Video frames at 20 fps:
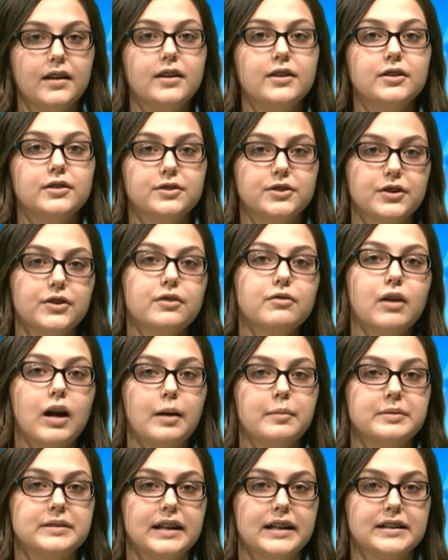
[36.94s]
Two ROBS
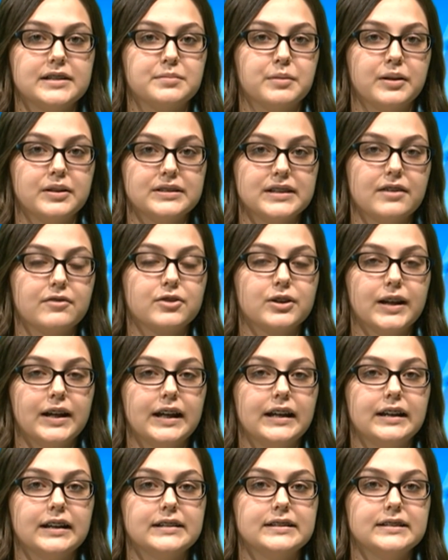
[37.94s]
experts have created
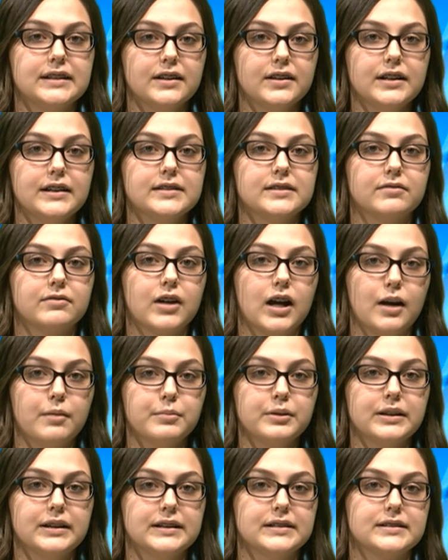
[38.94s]
a series of
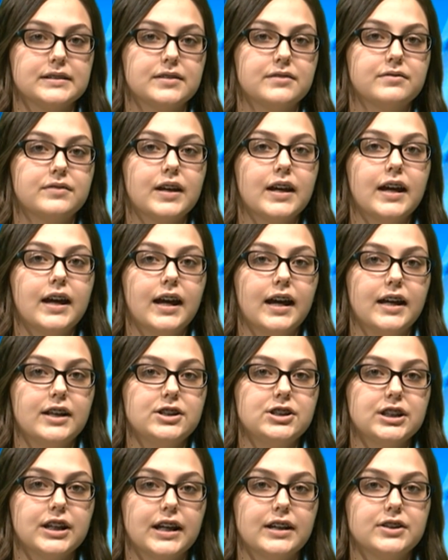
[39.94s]
comprehensive
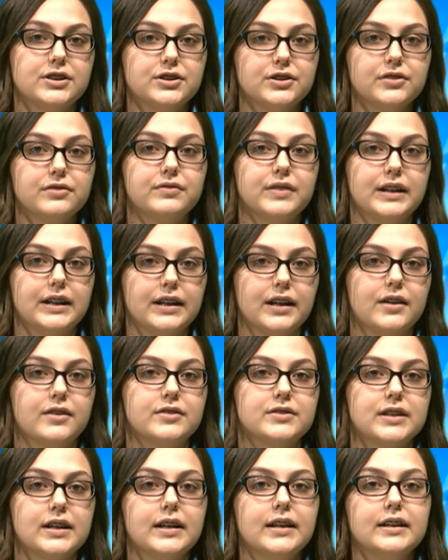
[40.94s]
educational videos
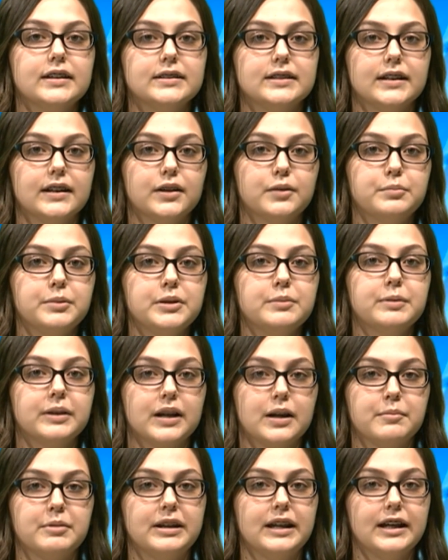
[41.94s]
to help you become
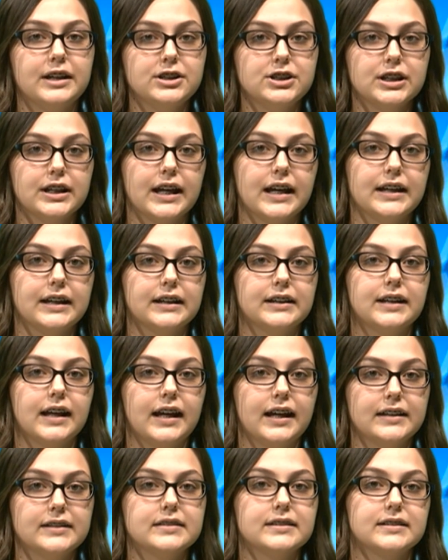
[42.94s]
an educated
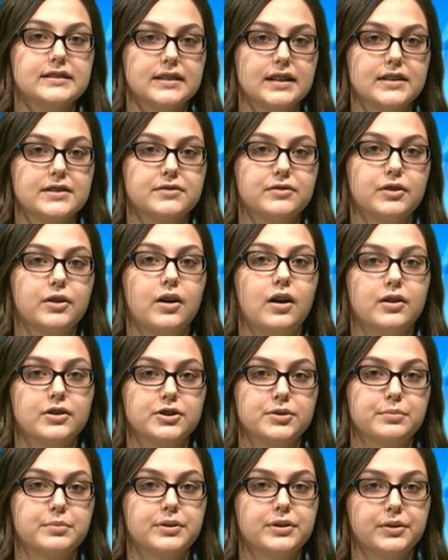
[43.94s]
and successful
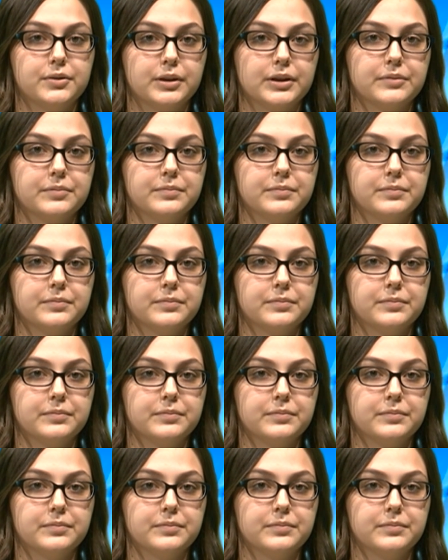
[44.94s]
entrepreneur.